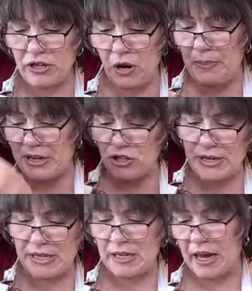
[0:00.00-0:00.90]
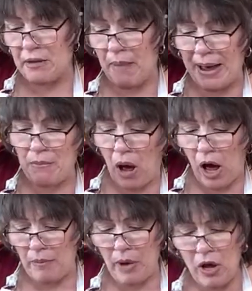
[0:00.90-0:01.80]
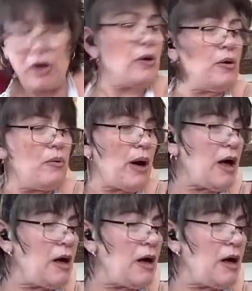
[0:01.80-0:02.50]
Don't be just like my mom who